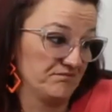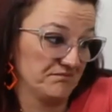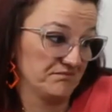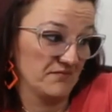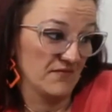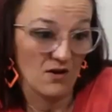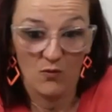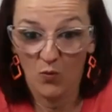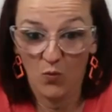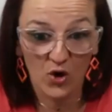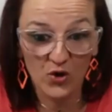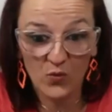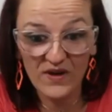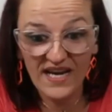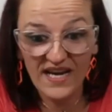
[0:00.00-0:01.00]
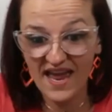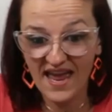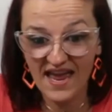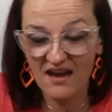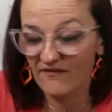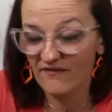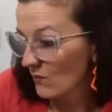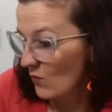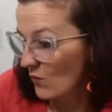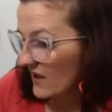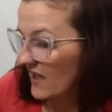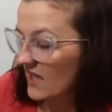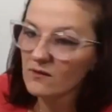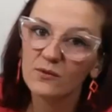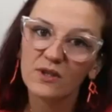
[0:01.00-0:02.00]
what do we have and what
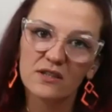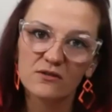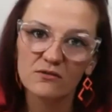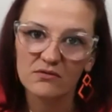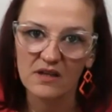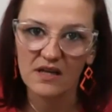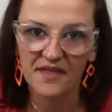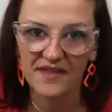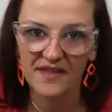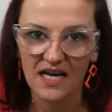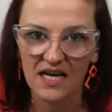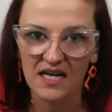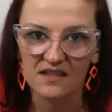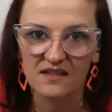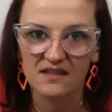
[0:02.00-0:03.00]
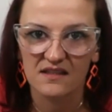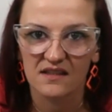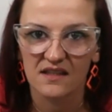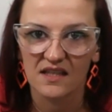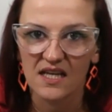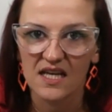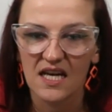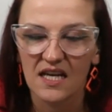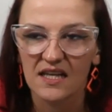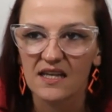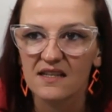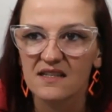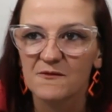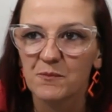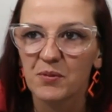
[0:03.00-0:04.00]
can we do with that? And
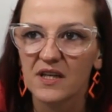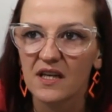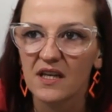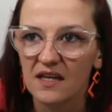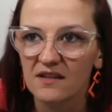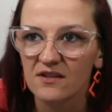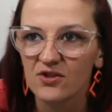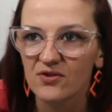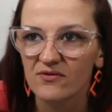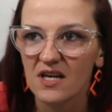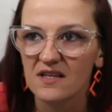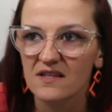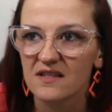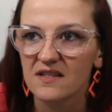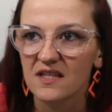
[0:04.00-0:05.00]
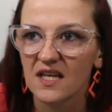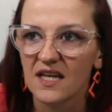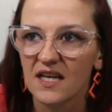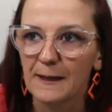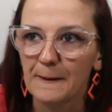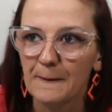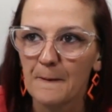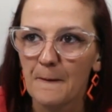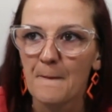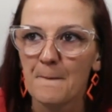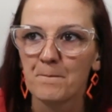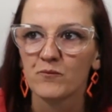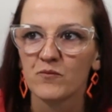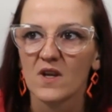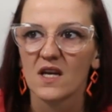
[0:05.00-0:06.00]
it's been interesting
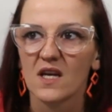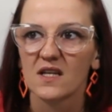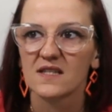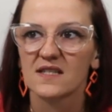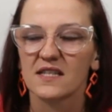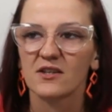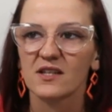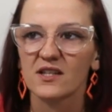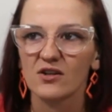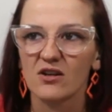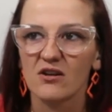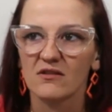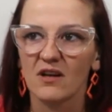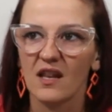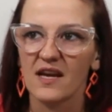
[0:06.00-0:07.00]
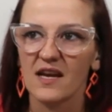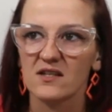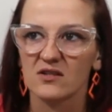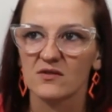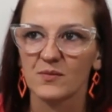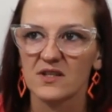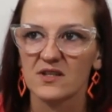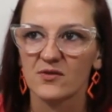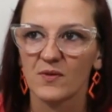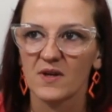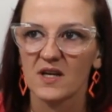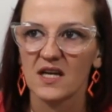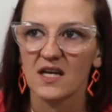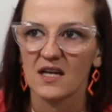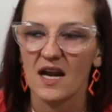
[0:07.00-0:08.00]
seeing the correlation
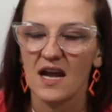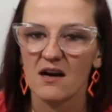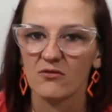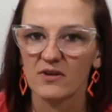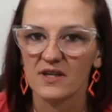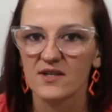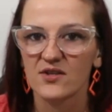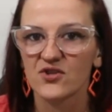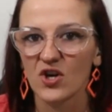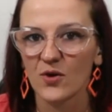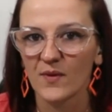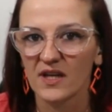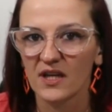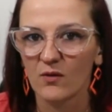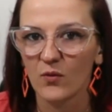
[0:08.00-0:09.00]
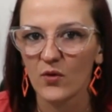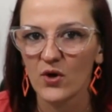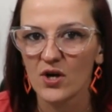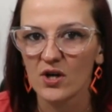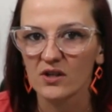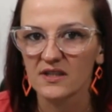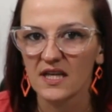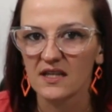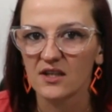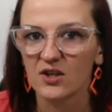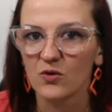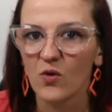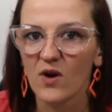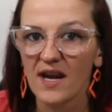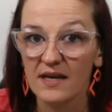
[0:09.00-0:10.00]
between how East Germany worked and you
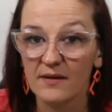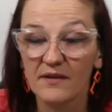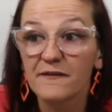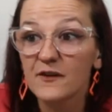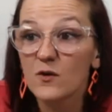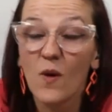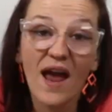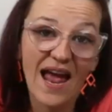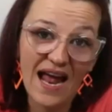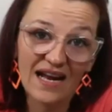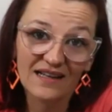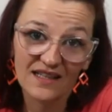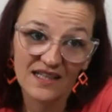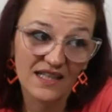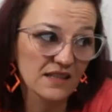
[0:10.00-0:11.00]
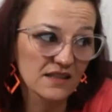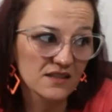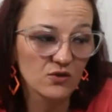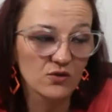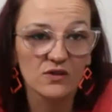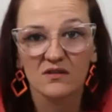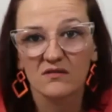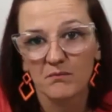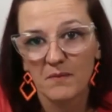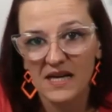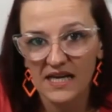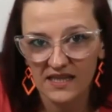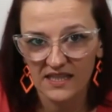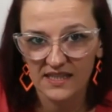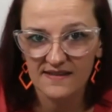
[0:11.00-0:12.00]
were, if you had things, you could make
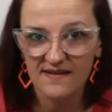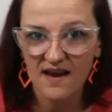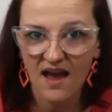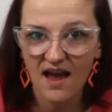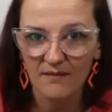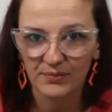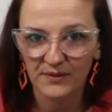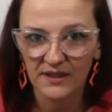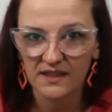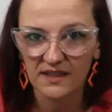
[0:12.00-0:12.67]
things happen.